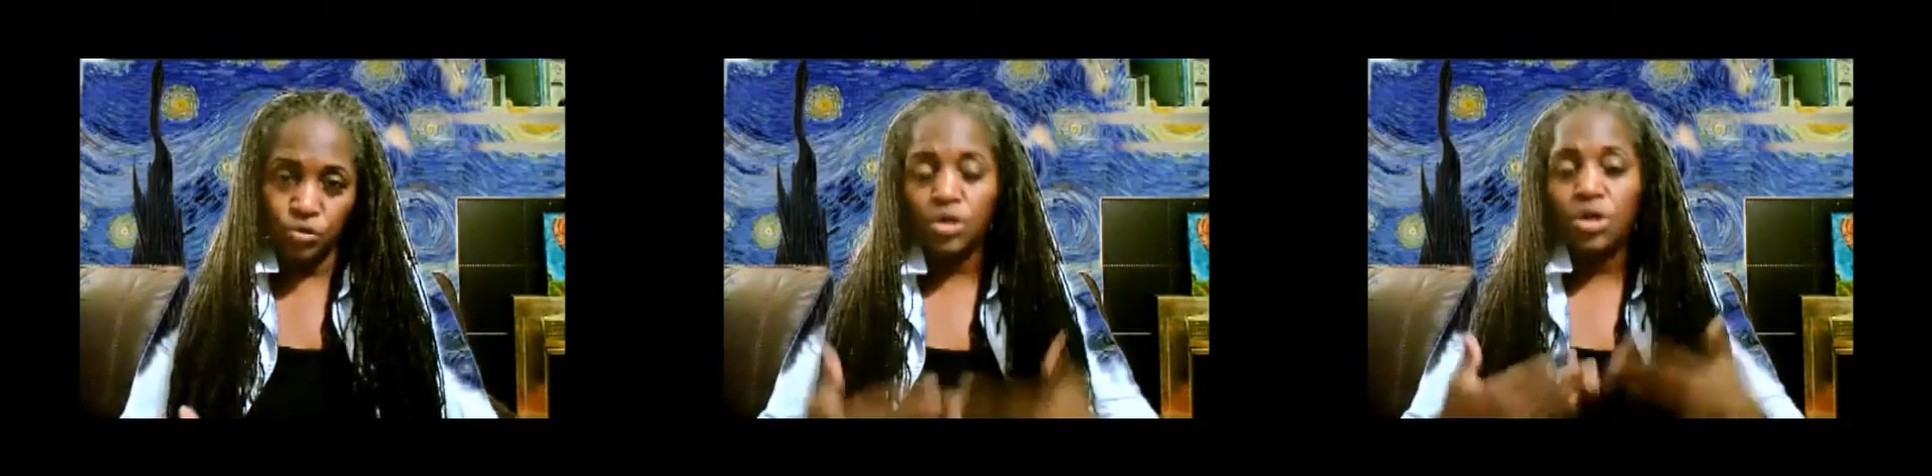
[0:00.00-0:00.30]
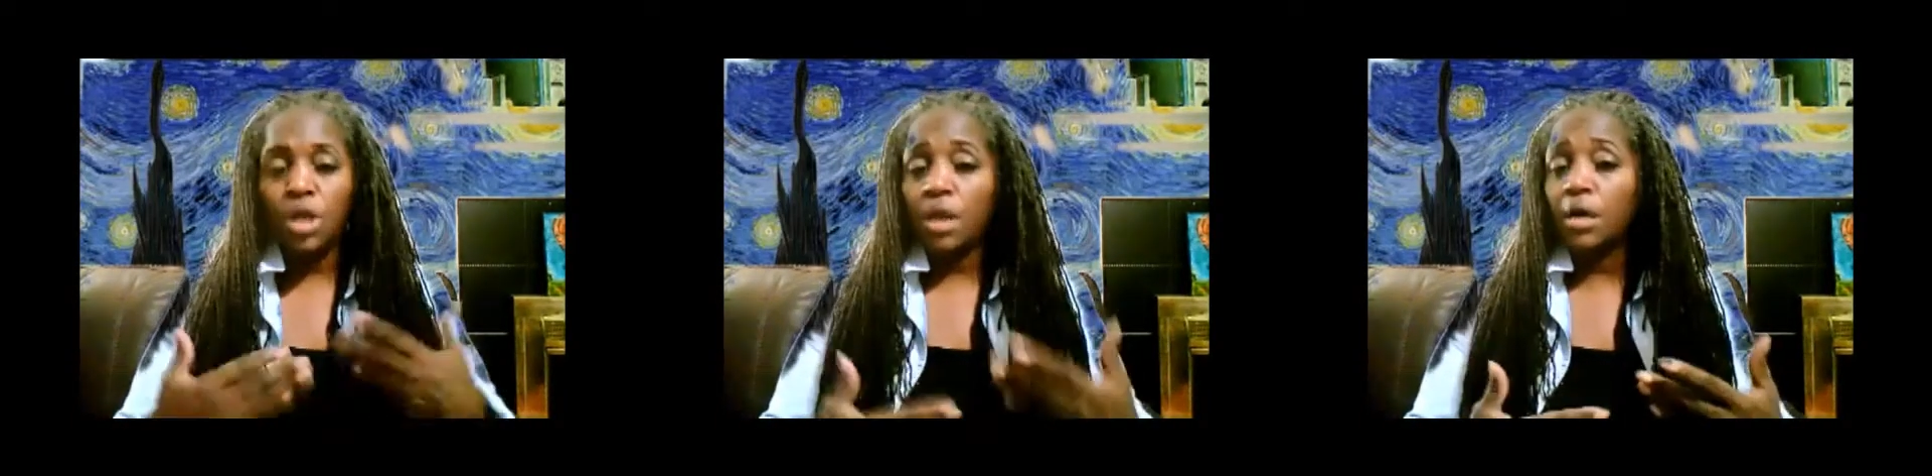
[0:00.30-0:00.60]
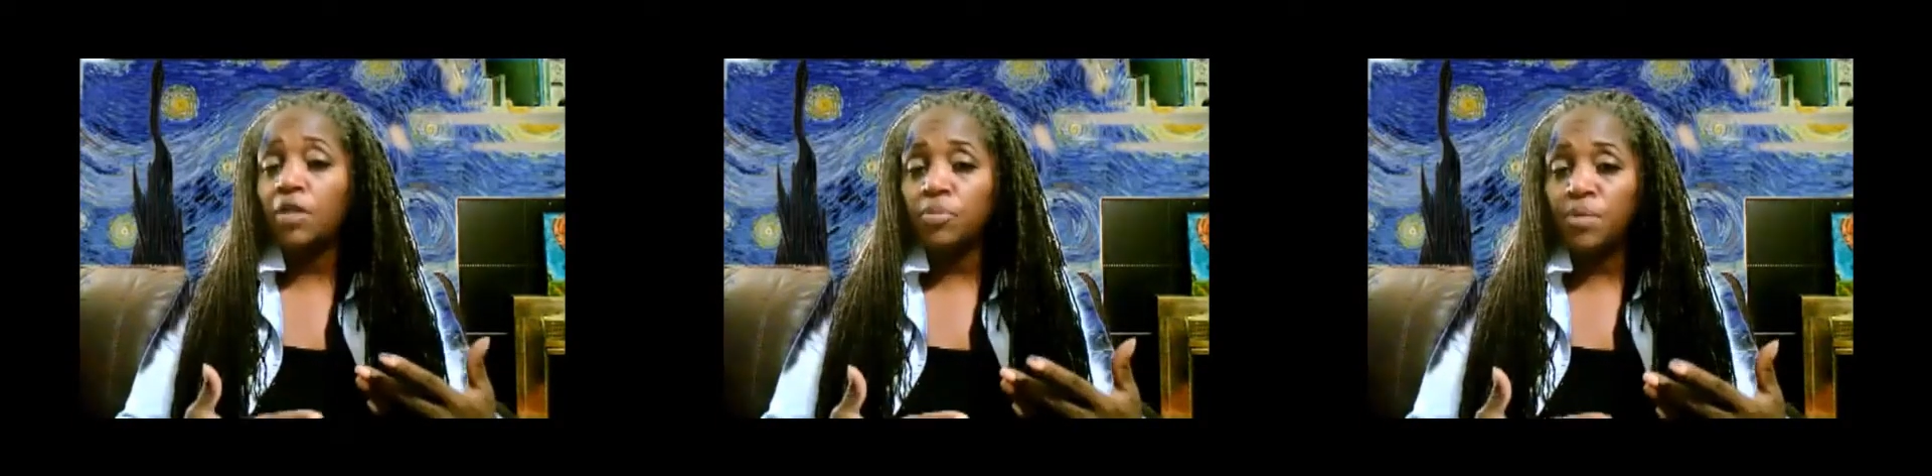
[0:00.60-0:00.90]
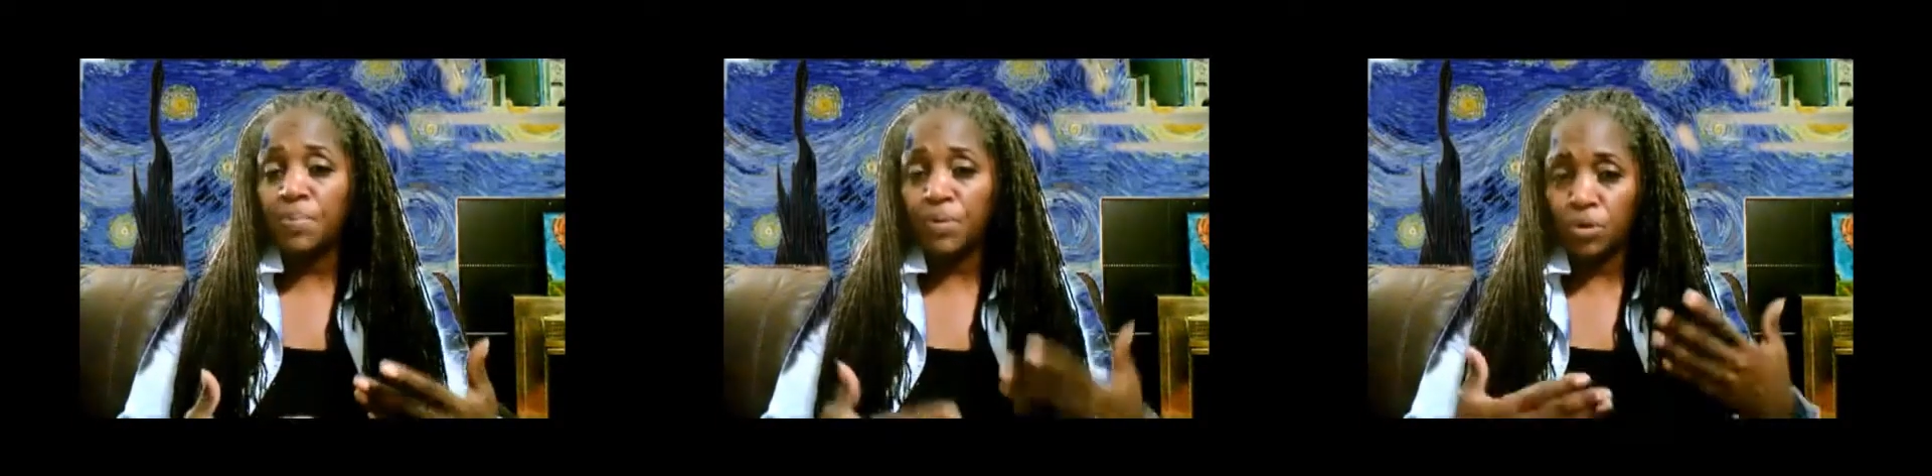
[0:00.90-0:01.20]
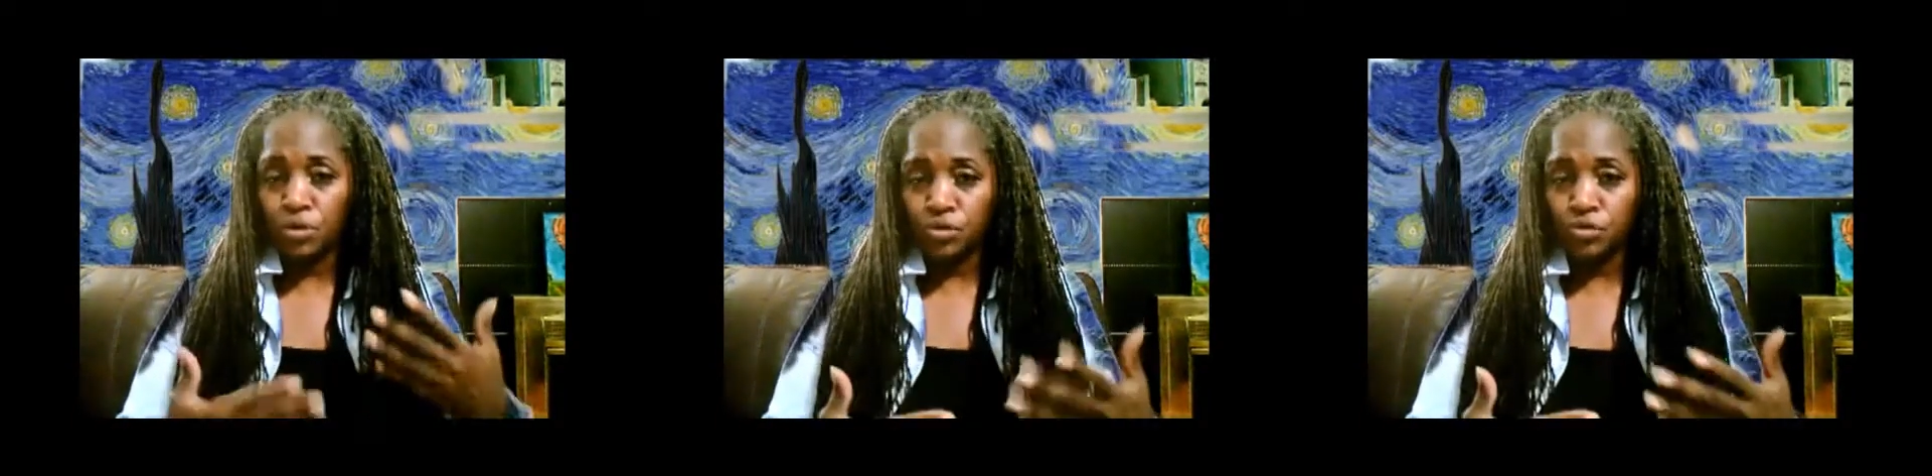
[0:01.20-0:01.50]
or a lot of other people
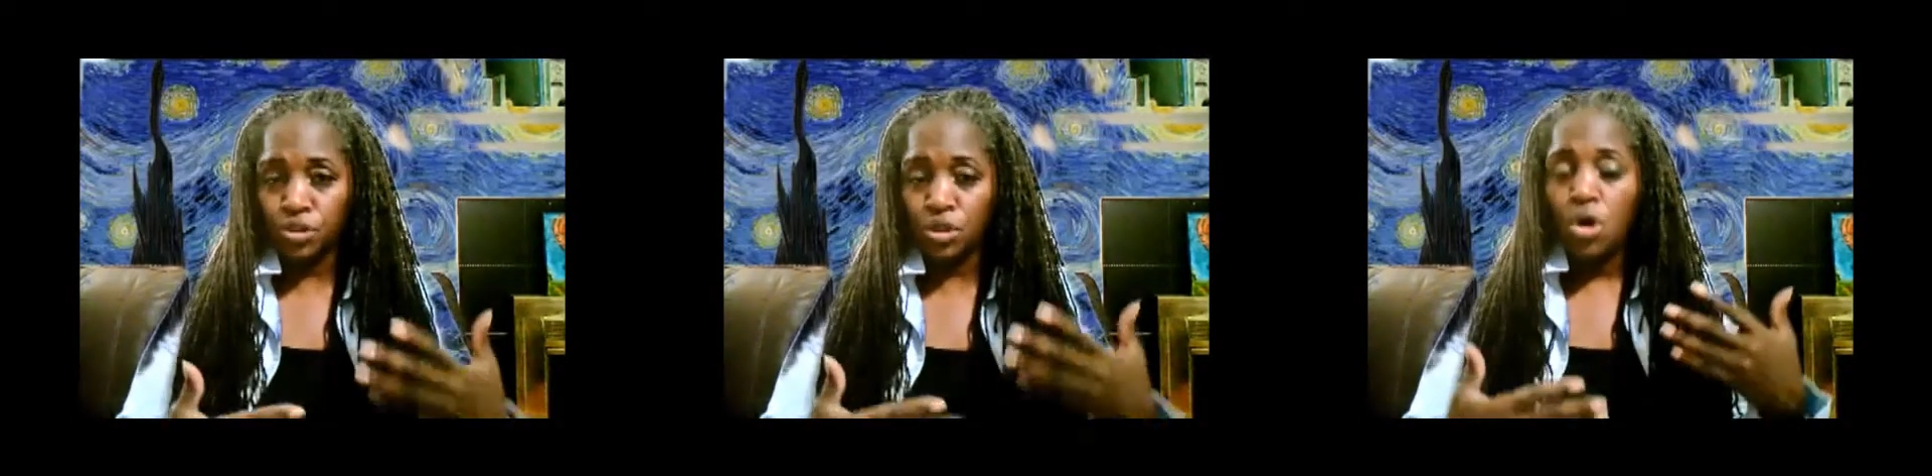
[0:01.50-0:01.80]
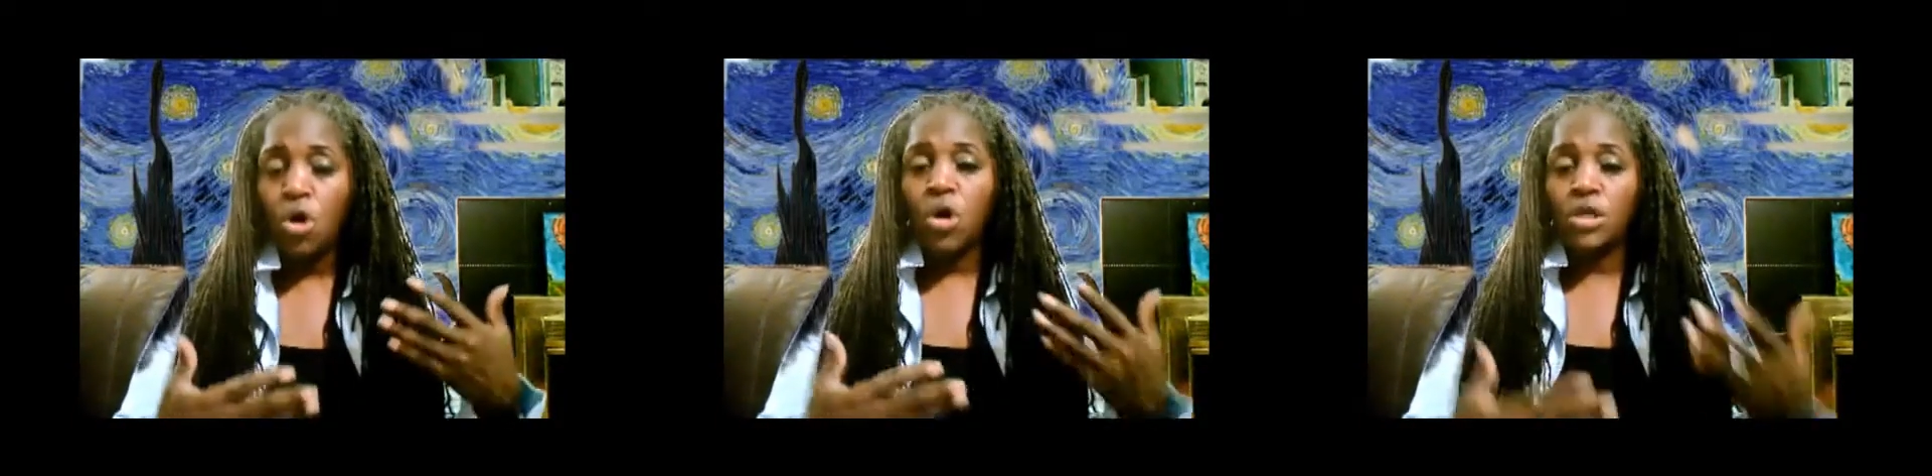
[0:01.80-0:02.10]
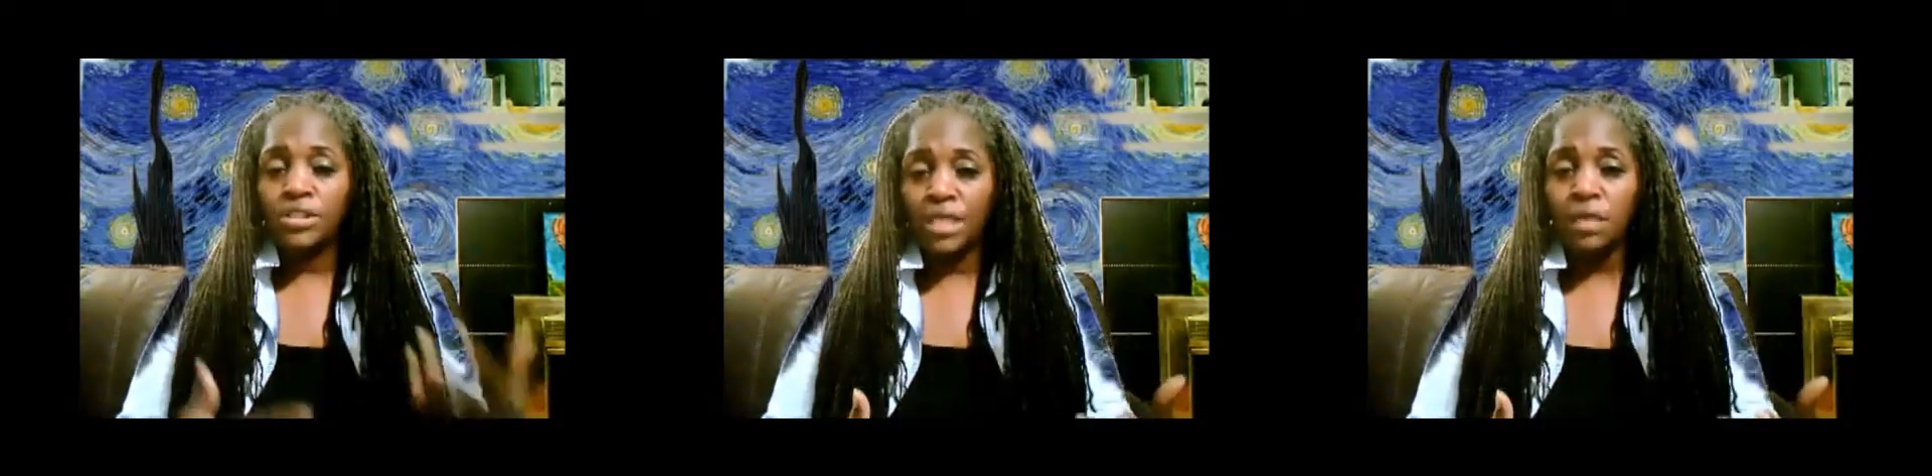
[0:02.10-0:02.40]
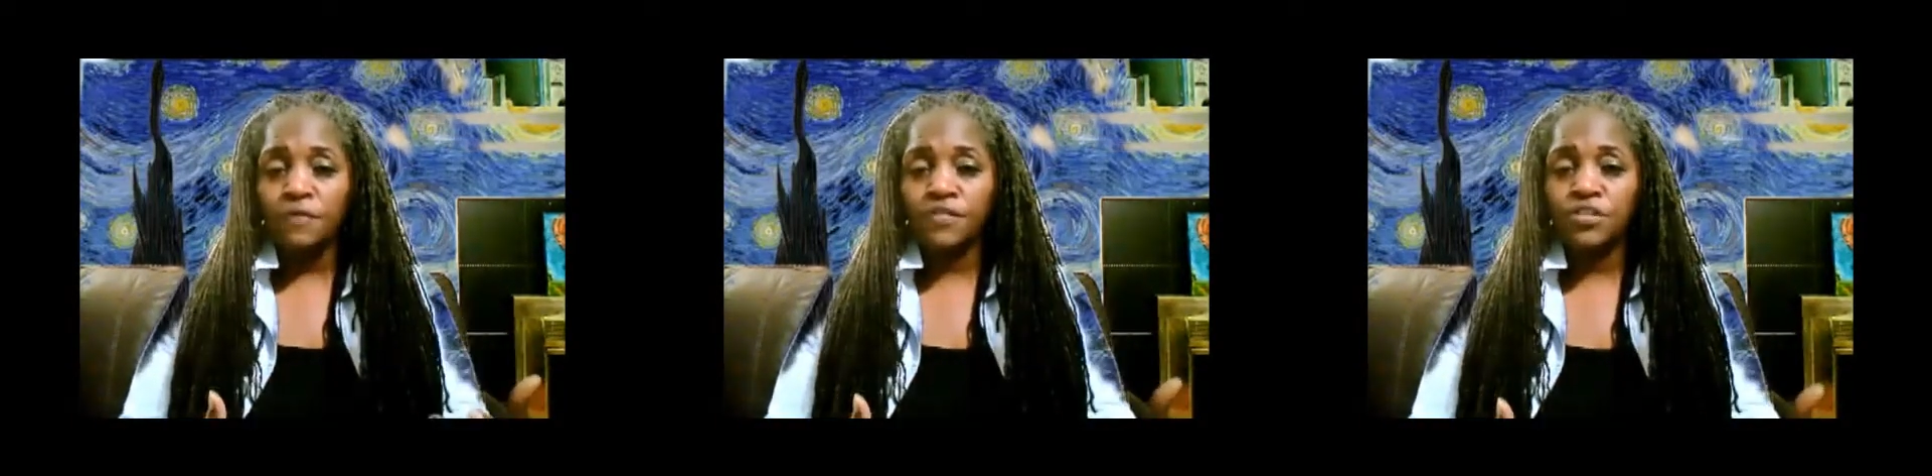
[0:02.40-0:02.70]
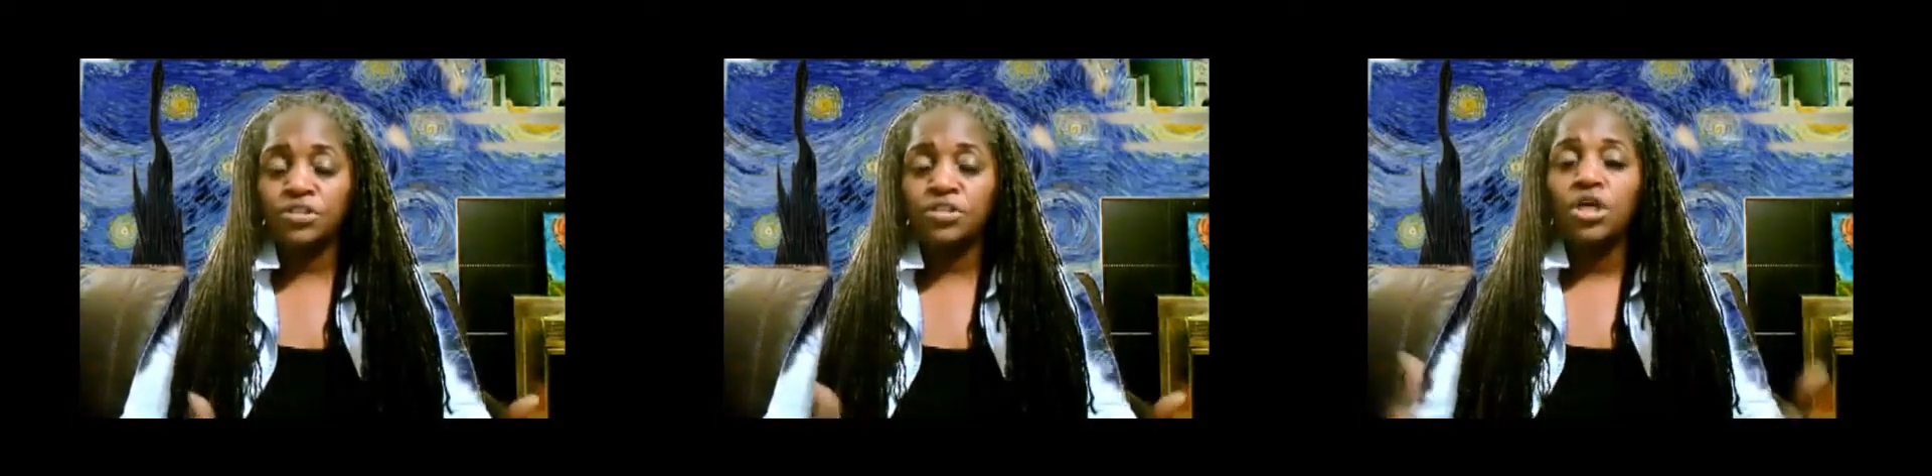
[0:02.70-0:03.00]
are using on
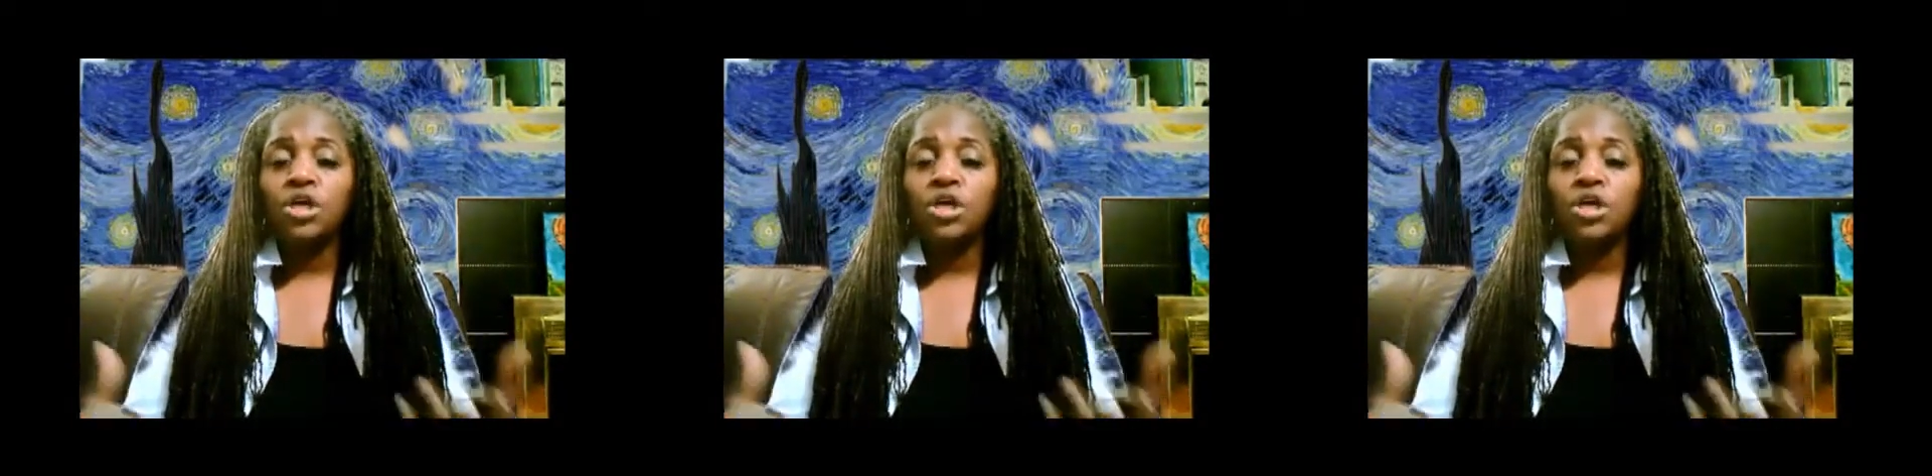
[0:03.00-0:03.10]
television.